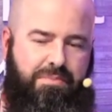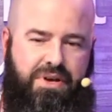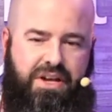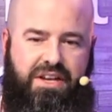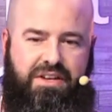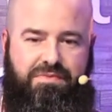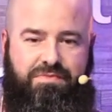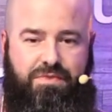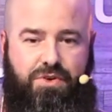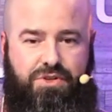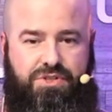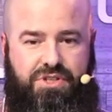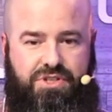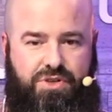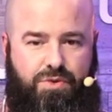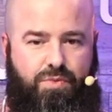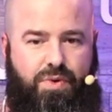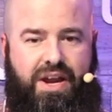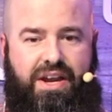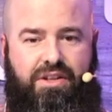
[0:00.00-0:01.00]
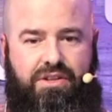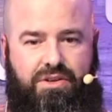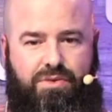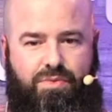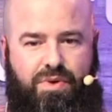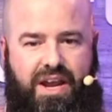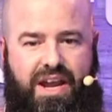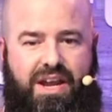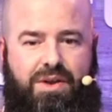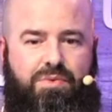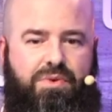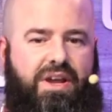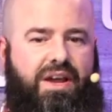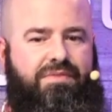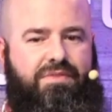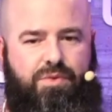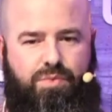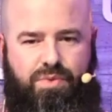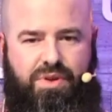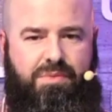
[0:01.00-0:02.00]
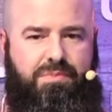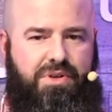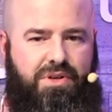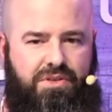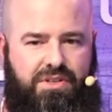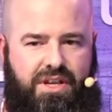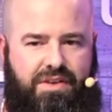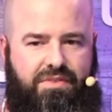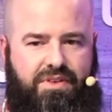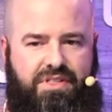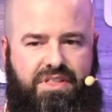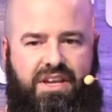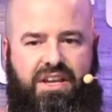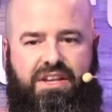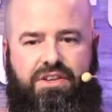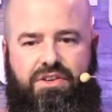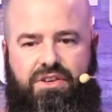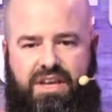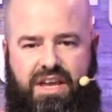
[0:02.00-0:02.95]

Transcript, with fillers: but versus a regular RAID where you have to rebuild everything and you